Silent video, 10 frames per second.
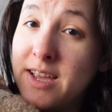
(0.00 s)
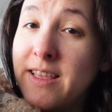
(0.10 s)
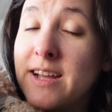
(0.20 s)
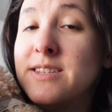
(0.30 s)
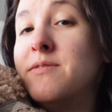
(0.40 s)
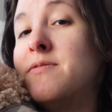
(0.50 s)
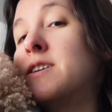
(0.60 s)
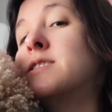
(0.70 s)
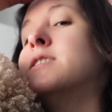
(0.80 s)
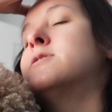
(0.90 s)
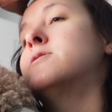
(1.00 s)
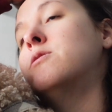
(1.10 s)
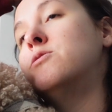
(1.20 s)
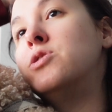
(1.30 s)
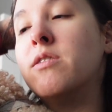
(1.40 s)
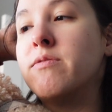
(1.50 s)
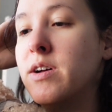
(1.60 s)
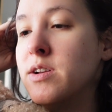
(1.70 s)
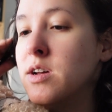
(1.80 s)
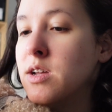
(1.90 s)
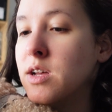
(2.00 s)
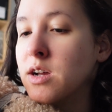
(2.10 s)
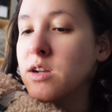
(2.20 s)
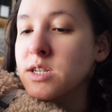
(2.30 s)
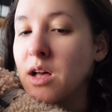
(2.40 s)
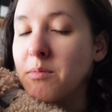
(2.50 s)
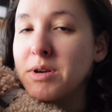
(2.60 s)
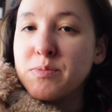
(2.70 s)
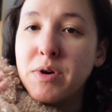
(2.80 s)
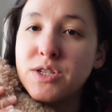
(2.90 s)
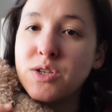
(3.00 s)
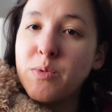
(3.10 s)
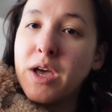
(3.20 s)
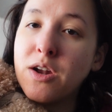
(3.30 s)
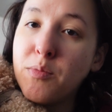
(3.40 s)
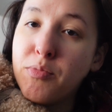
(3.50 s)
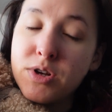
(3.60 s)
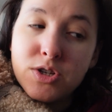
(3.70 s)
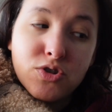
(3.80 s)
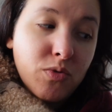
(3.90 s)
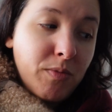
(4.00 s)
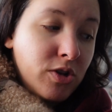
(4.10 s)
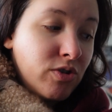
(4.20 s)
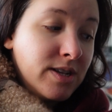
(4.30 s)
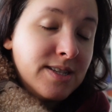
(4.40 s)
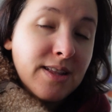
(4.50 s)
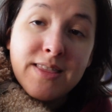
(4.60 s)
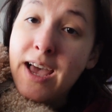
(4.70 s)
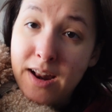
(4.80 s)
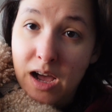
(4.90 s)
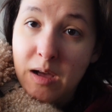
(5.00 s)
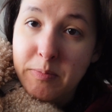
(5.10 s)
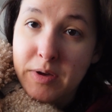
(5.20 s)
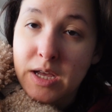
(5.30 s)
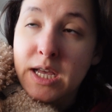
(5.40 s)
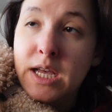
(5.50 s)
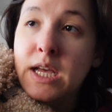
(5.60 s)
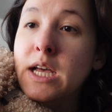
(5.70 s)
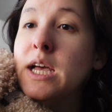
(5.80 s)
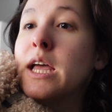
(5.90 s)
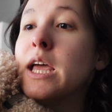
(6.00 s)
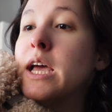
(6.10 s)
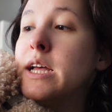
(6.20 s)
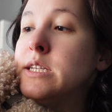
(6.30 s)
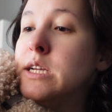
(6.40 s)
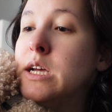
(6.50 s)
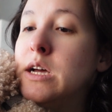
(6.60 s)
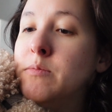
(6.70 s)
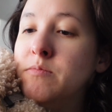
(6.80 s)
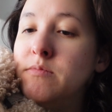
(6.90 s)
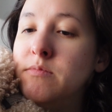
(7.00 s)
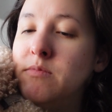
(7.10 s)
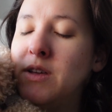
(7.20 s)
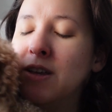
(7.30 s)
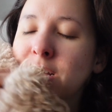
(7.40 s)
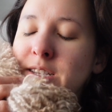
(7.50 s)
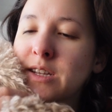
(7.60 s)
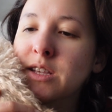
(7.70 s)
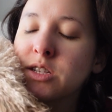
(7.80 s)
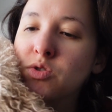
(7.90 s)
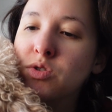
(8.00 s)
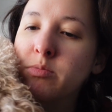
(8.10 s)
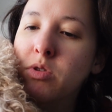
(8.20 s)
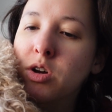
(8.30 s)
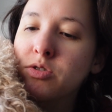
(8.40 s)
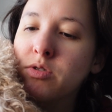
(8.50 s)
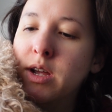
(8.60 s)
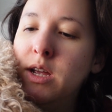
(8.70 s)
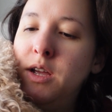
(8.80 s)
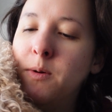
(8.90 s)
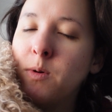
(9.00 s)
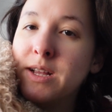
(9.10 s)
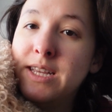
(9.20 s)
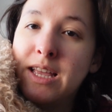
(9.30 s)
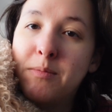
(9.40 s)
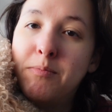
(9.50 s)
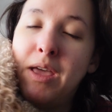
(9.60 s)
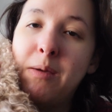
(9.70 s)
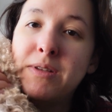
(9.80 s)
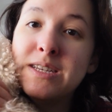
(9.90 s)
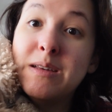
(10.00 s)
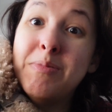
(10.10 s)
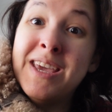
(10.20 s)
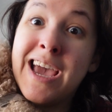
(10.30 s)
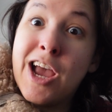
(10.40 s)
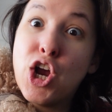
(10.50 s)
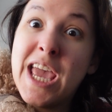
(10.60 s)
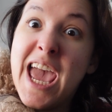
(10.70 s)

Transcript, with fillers: that didn't fix it, so John found a good deal on Best Buy, so we got a new printer, so I'm going to try to set that up. And, I think I said this, do some laundry. We're going to take the baby to the PARK.